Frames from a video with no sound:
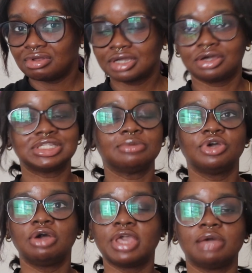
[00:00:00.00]
Because I'm
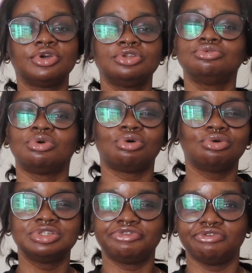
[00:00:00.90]
going to do a
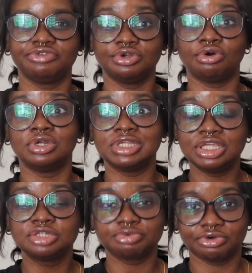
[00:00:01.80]
whole different video on
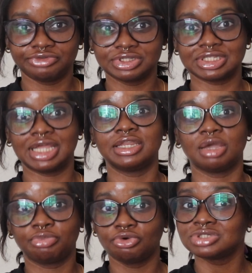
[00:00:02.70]
each province and
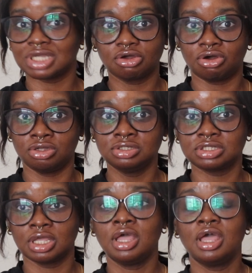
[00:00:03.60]
their pros and
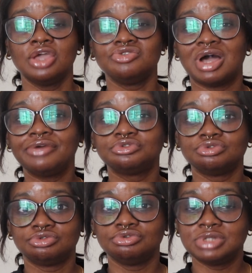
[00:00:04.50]
cons. You have to
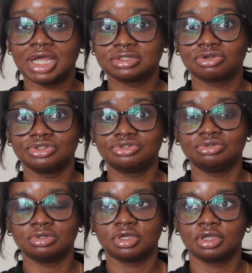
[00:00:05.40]
do that because
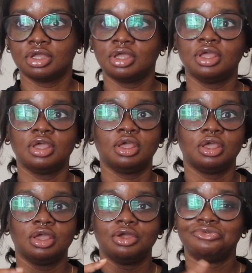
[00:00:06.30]

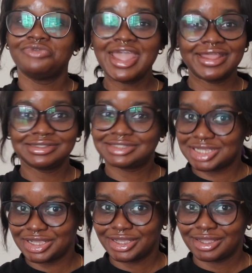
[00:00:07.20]

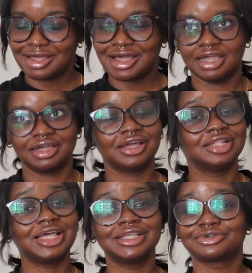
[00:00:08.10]
rent,
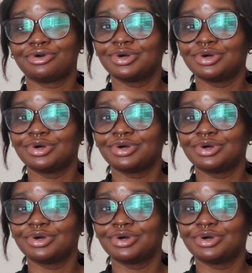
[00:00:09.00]
Canada is